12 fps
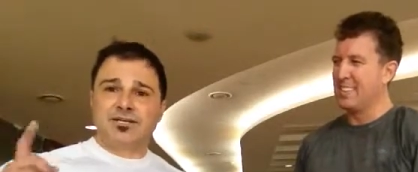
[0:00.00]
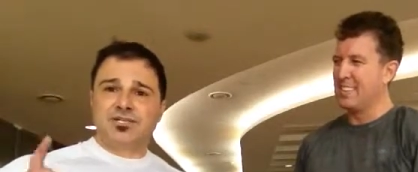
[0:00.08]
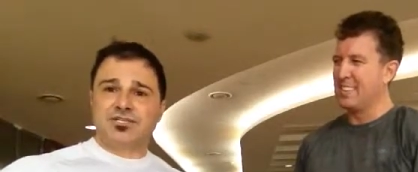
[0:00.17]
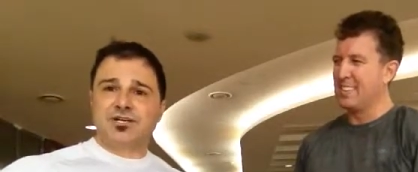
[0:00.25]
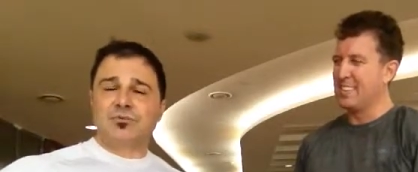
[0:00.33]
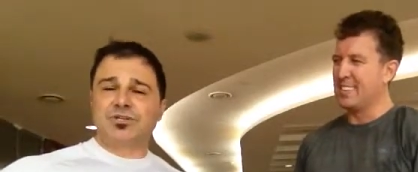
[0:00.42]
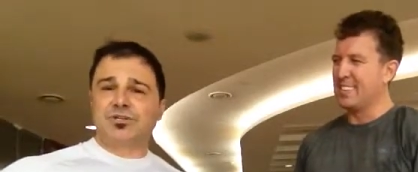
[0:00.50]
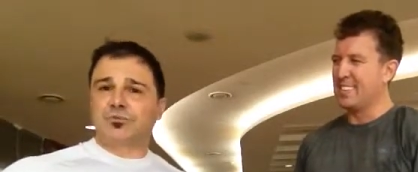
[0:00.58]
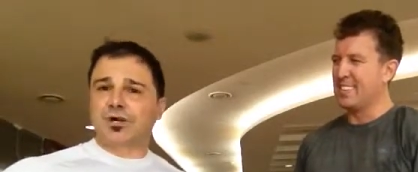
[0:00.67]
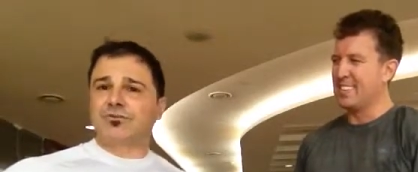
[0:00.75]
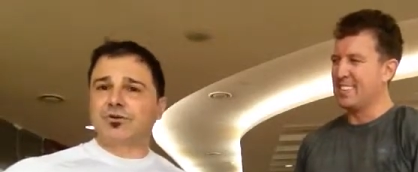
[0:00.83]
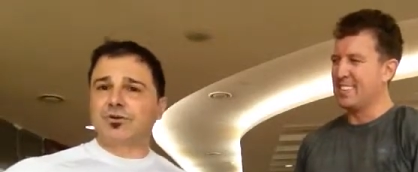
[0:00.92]
Speaker 1: Stick with it
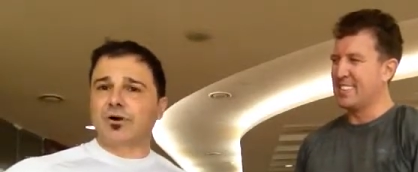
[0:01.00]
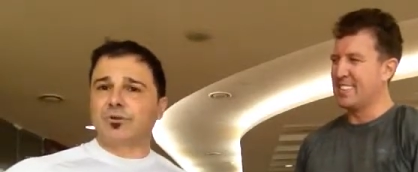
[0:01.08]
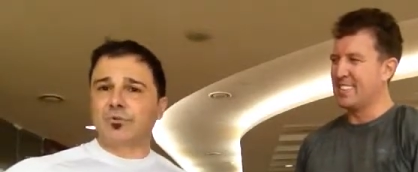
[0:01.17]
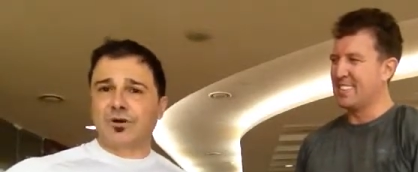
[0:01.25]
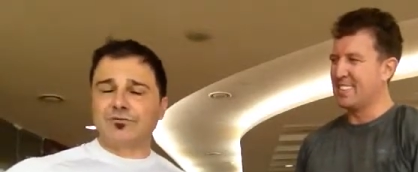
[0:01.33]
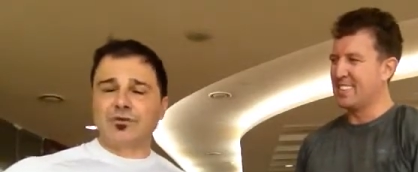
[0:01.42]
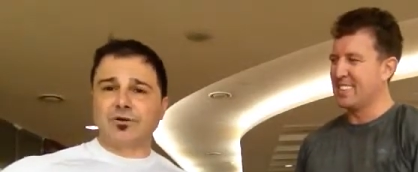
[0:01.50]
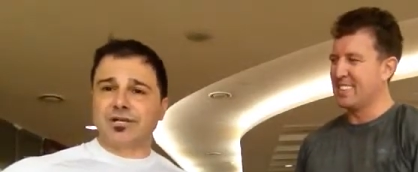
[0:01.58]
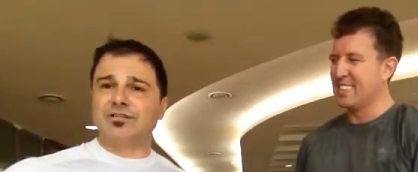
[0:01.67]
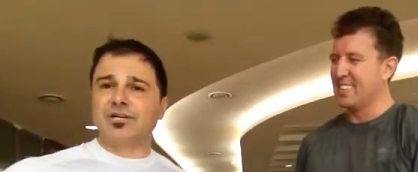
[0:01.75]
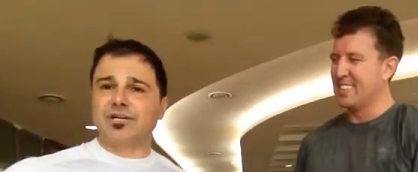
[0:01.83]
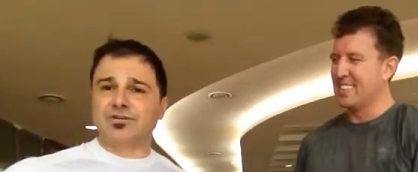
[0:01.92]
wherever you are, wherever you are
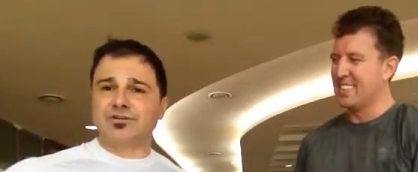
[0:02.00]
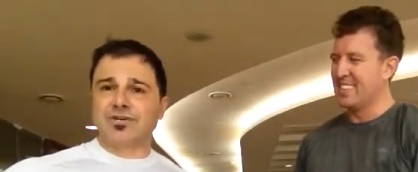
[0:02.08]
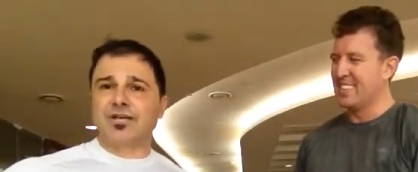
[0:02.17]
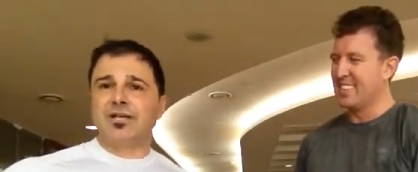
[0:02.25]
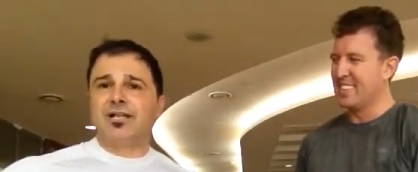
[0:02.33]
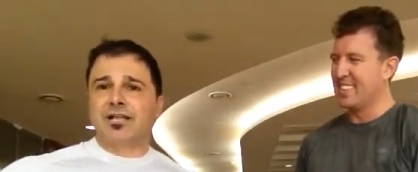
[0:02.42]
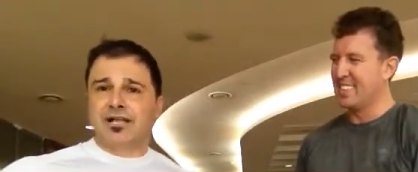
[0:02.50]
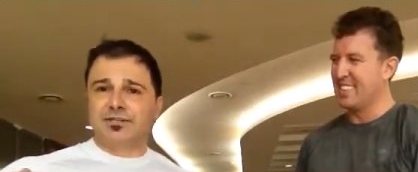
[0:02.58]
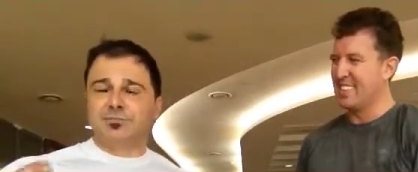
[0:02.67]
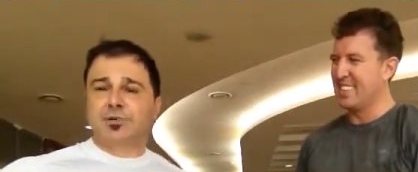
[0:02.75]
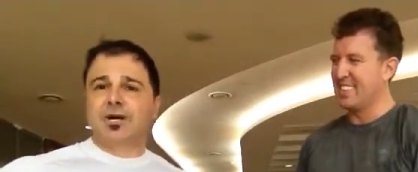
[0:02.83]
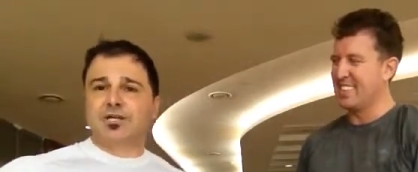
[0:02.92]
in the country, and
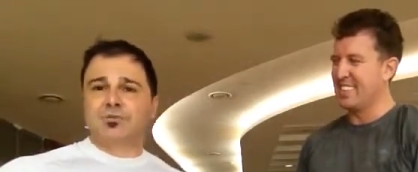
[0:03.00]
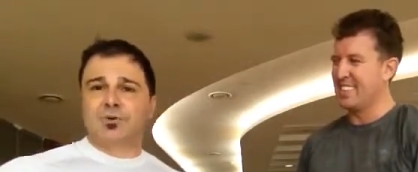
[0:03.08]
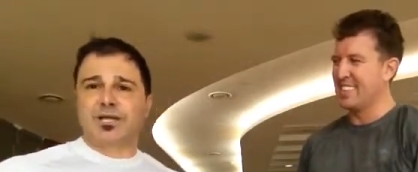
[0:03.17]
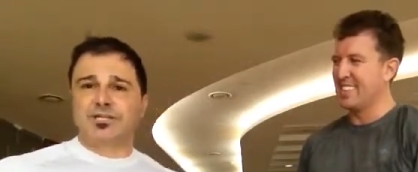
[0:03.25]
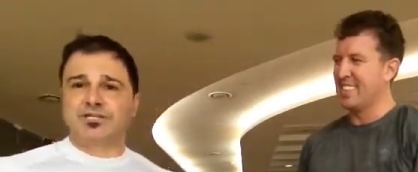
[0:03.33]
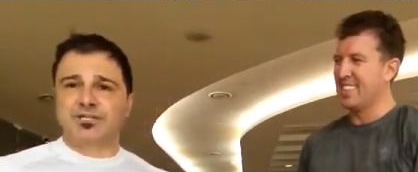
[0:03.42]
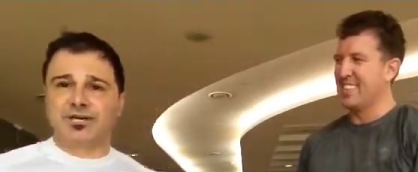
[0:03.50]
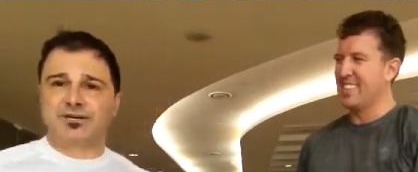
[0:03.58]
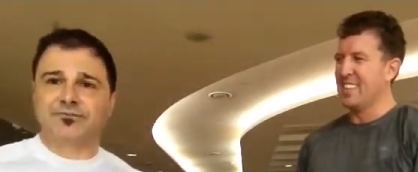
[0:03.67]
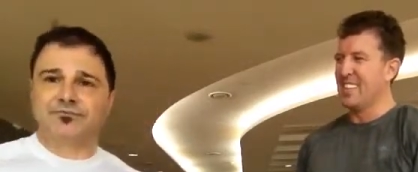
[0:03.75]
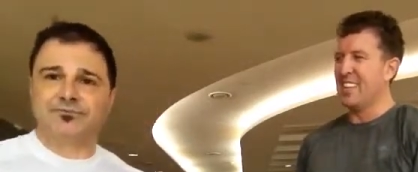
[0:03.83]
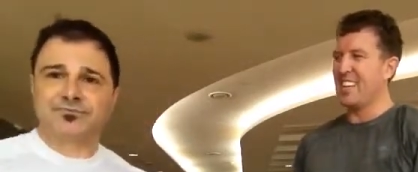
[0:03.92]
the products will get you there.
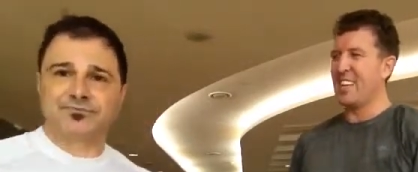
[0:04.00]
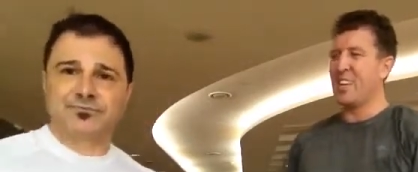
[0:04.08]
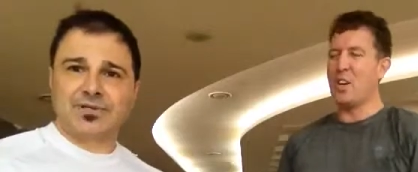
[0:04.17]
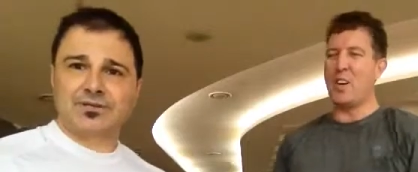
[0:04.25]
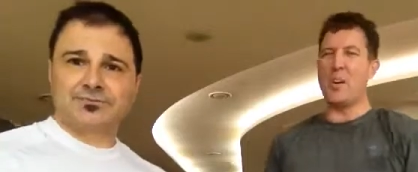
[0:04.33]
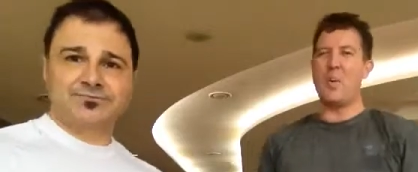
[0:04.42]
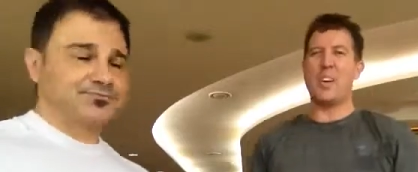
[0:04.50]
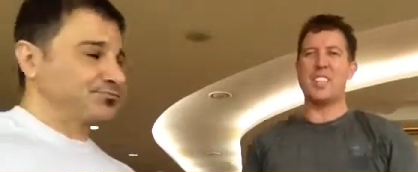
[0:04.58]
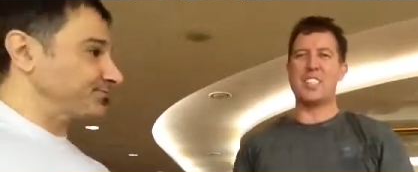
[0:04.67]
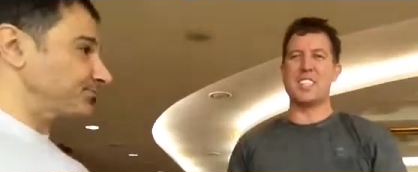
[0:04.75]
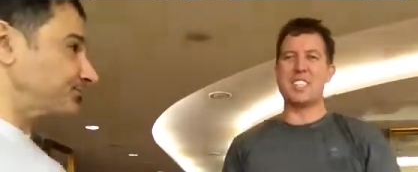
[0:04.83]
Yeah, you know, I want to